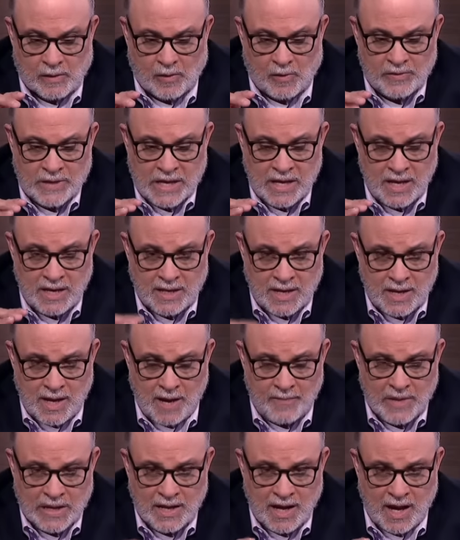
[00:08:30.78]
on the
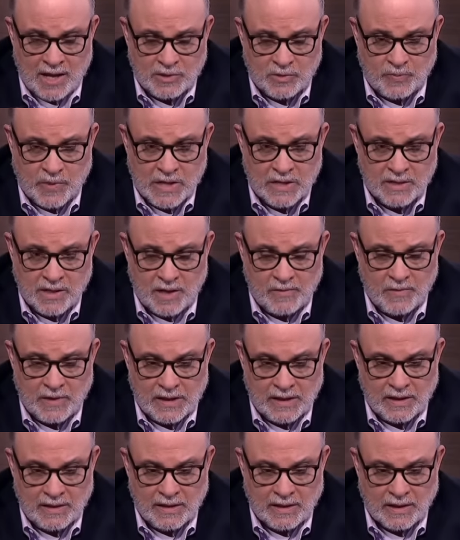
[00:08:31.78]
economic aspect of
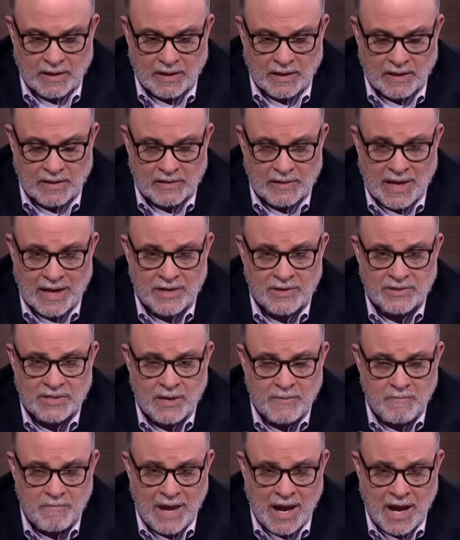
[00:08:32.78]
it, that is
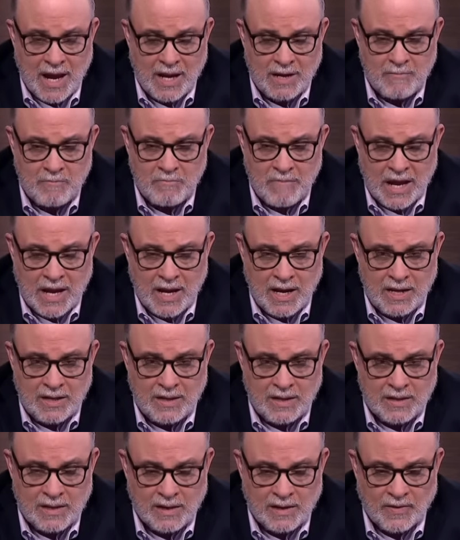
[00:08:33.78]
a
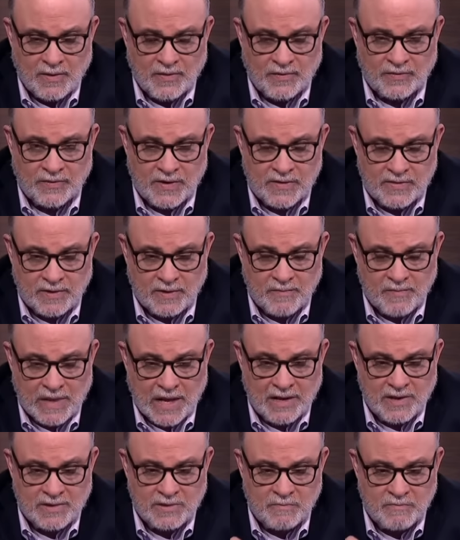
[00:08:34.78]
man-made system.
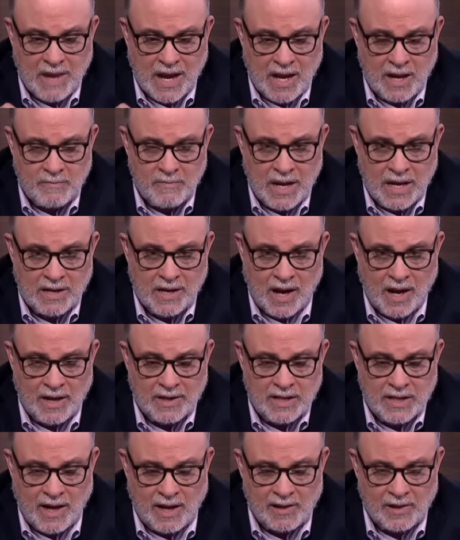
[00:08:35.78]
That is man-made
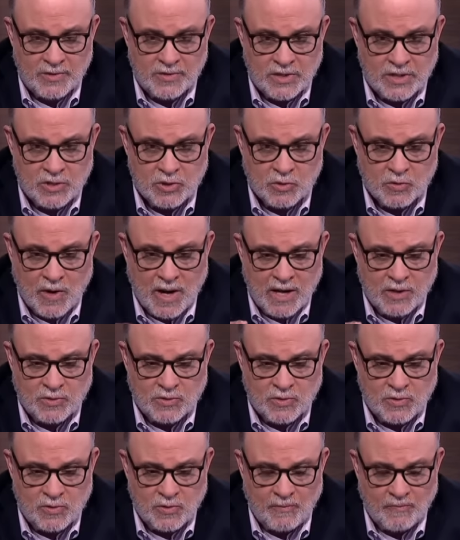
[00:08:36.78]
ideology trying
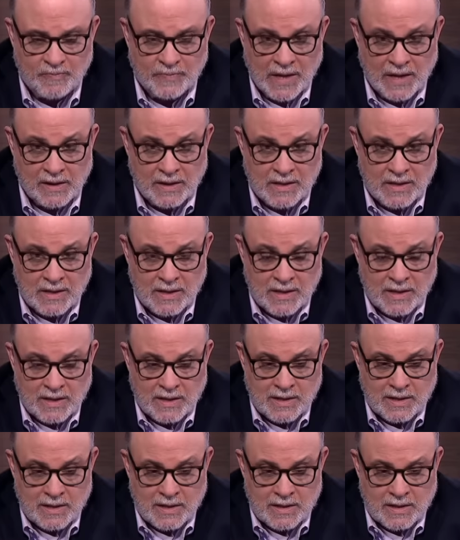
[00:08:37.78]
to
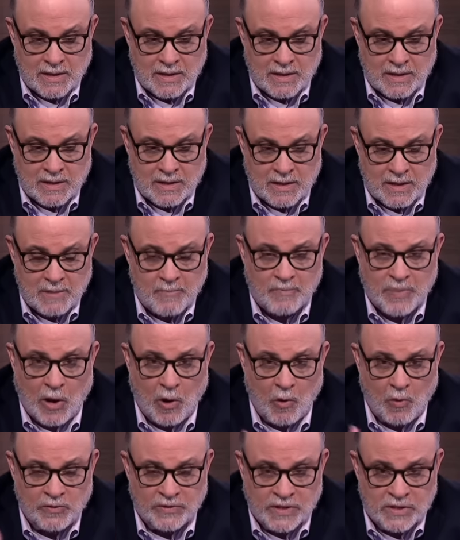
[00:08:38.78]

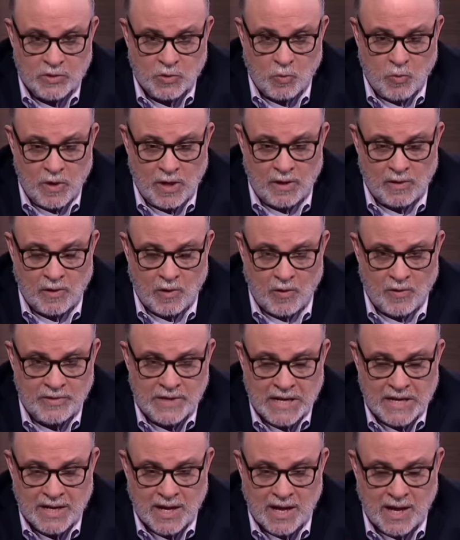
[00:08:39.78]
impose its will on
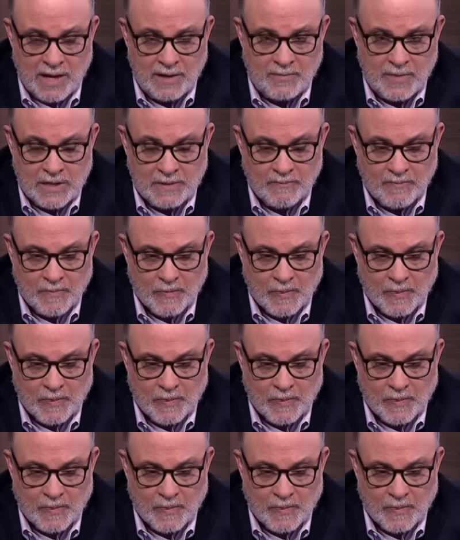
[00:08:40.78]
the economy.